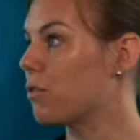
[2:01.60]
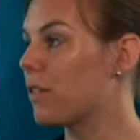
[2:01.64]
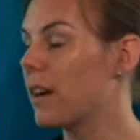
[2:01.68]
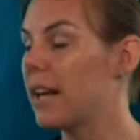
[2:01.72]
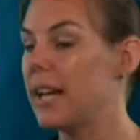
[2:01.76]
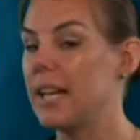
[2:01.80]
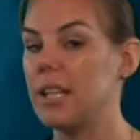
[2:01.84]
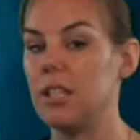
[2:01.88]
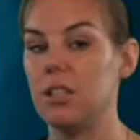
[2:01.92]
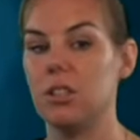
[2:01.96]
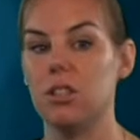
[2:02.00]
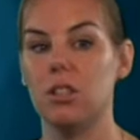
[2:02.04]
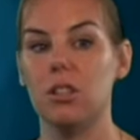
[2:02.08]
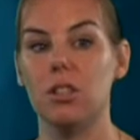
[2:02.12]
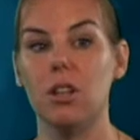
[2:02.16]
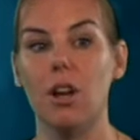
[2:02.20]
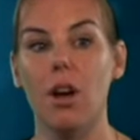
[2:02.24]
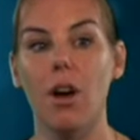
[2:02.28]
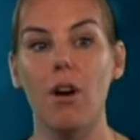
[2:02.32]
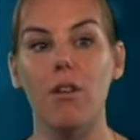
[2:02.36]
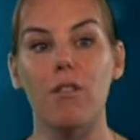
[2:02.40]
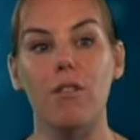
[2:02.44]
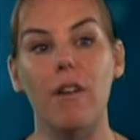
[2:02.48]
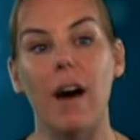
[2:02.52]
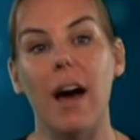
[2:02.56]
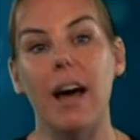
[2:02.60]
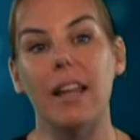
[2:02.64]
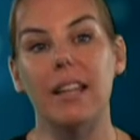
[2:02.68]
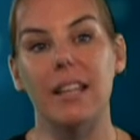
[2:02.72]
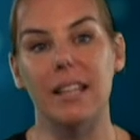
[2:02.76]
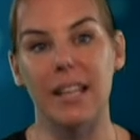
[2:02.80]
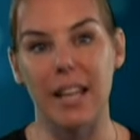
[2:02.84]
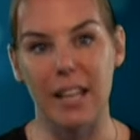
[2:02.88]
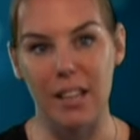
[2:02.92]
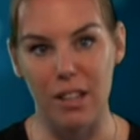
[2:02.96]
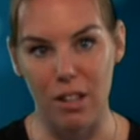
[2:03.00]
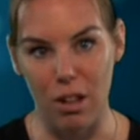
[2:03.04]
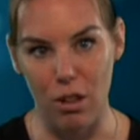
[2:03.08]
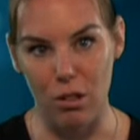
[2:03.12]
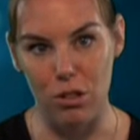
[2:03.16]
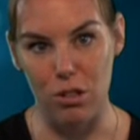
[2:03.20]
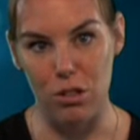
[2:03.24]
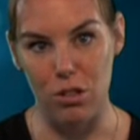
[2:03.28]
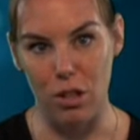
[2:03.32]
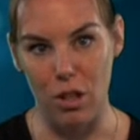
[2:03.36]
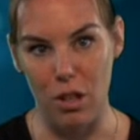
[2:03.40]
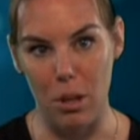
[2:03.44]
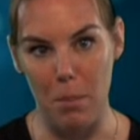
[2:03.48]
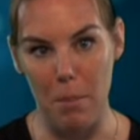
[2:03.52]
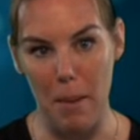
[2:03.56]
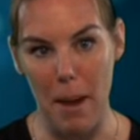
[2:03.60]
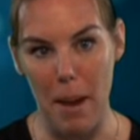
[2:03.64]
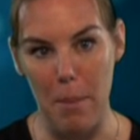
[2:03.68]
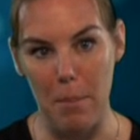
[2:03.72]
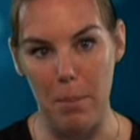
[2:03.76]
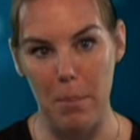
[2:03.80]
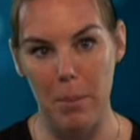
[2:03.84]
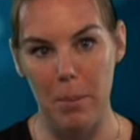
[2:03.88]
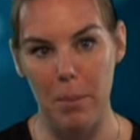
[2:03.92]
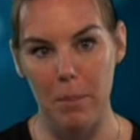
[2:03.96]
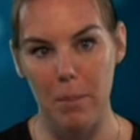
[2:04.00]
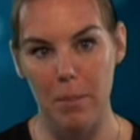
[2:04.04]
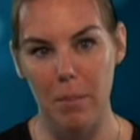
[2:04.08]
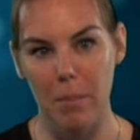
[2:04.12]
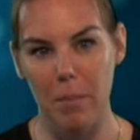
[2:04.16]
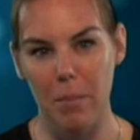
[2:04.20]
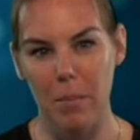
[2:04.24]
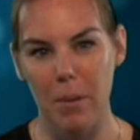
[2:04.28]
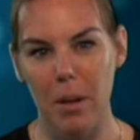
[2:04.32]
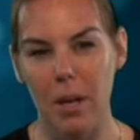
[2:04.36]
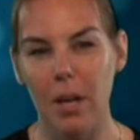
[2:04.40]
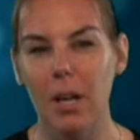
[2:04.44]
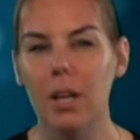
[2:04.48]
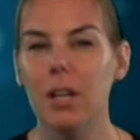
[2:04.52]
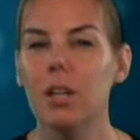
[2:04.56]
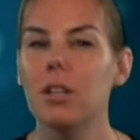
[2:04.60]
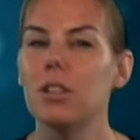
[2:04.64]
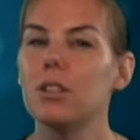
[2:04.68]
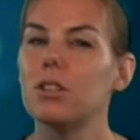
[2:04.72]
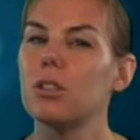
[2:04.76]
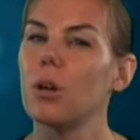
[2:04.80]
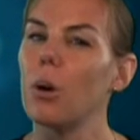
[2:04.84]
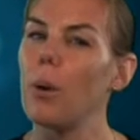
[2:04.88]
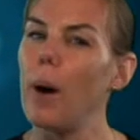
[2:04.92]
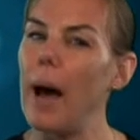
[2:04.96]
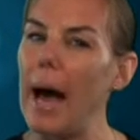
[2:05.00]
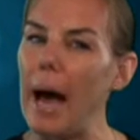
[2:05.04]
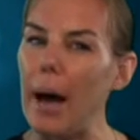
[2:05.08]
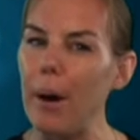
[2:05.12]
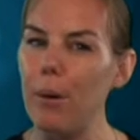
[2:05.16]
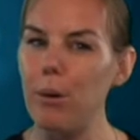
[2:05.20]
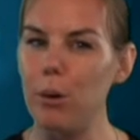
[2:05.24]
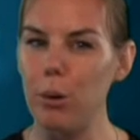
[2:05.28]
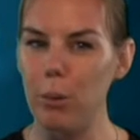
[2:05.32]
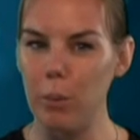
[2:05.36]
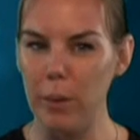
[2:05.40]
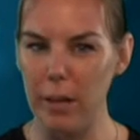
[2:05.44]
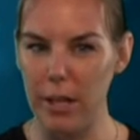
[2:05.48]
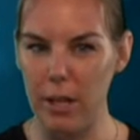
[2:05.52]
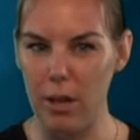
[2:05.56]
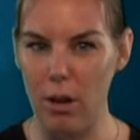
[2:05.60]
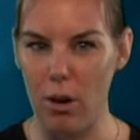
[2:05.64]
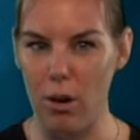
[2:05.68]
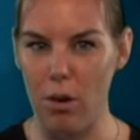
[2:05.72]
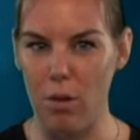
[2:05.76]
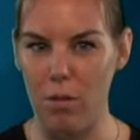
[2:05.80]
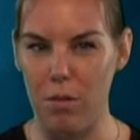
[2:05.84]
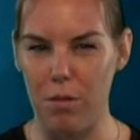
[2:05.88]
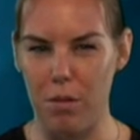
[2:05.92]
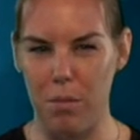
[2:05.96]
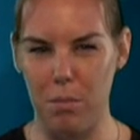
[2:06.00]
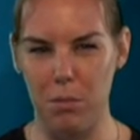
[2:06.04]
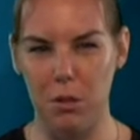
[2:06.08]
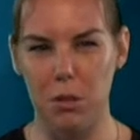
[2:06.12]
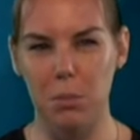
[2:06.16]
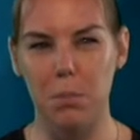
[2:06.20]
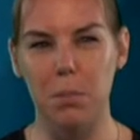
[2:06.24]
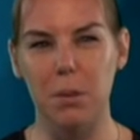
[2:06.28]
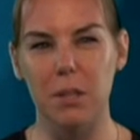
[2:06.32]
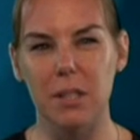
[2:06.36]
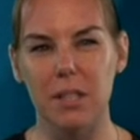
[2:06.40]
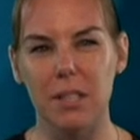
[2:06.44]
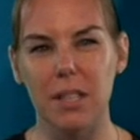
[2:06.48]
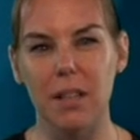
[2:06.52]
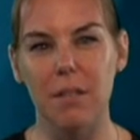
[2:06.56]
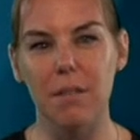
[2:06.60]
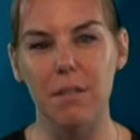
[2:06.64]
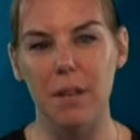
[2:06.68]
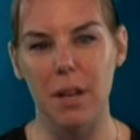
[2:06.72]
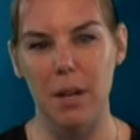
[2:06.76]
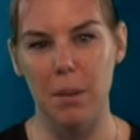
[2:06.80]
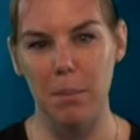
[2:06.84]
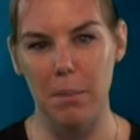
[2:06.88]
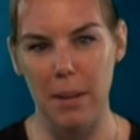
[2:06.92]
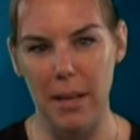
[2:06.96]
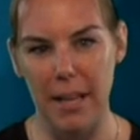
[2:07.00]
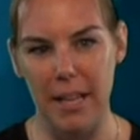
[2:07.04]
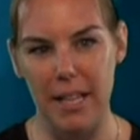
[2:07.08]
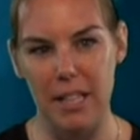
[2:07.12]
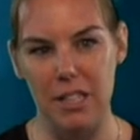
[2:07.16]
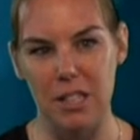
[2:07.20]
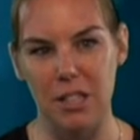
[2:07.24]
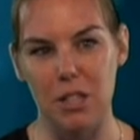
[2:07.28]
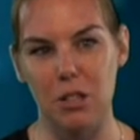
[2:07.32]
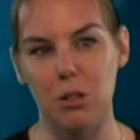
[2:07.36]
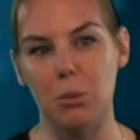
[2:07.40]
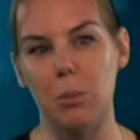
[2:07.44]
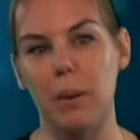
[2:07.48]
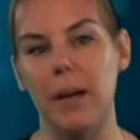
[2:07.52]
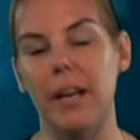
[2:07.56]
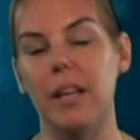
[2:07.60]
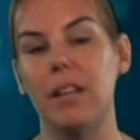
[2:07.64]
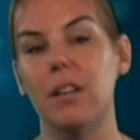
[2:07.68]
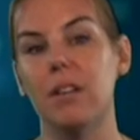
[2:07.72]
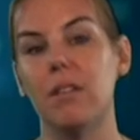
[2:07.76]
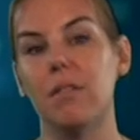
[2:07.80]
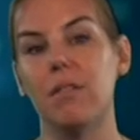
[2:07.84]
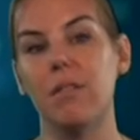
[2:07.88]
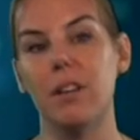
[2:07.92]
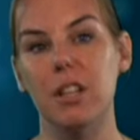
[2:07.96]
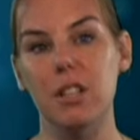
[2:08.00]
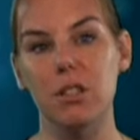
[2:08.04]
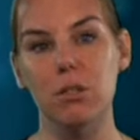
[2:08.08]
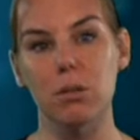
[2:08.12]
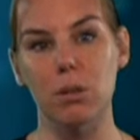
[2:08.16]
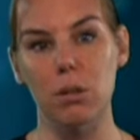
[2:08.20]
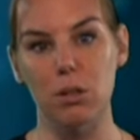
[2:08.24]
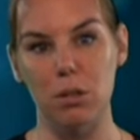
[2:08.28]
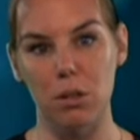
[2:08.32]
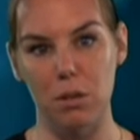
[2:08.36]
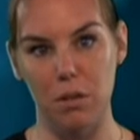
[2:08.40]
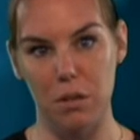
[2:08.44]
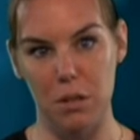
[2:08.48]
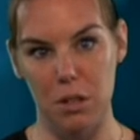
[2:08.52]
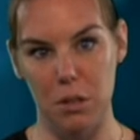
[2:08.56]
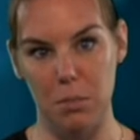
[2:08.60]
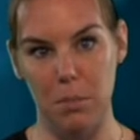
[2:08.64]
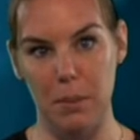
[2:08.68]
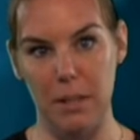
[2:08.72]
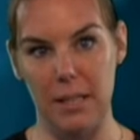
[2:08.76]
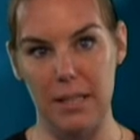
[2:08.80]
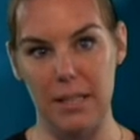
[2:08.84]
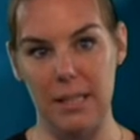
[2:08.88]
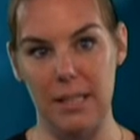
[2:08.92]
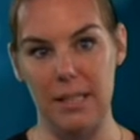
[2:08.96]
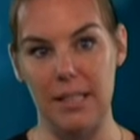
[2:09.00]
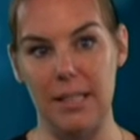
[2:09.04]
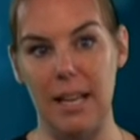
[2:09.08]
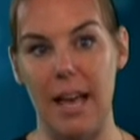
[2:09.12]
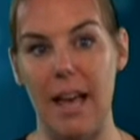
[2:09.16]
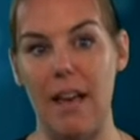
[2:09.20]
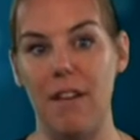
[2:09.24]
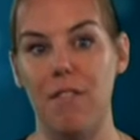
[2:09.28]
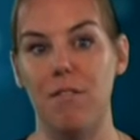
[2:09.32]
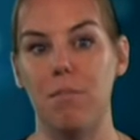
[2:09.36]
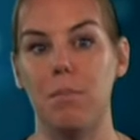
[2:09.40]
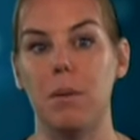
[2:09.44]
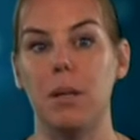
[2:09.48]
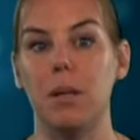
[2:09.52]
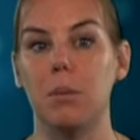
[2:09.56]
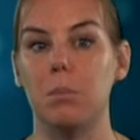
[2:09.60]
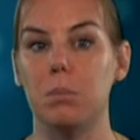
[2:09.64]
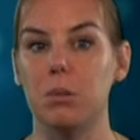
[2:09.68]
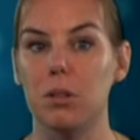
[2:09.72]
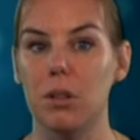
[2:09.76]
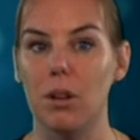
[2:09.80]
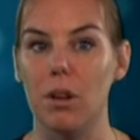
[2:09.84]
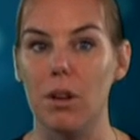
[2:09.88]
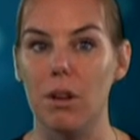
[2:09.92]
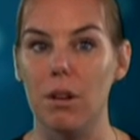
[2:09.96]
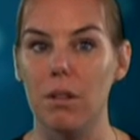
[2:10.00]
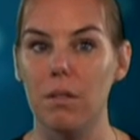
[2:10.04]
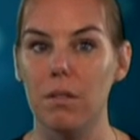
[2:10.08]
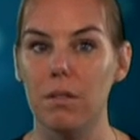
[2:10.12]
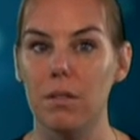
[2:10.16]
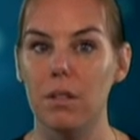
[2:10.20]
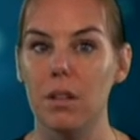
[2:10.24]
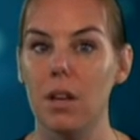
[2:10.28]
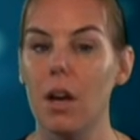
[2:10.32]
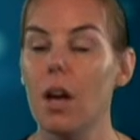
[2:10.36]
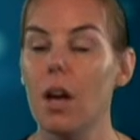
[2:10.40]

range rather than dots on the map. So how do we go from specific places where individuals of a species have been observed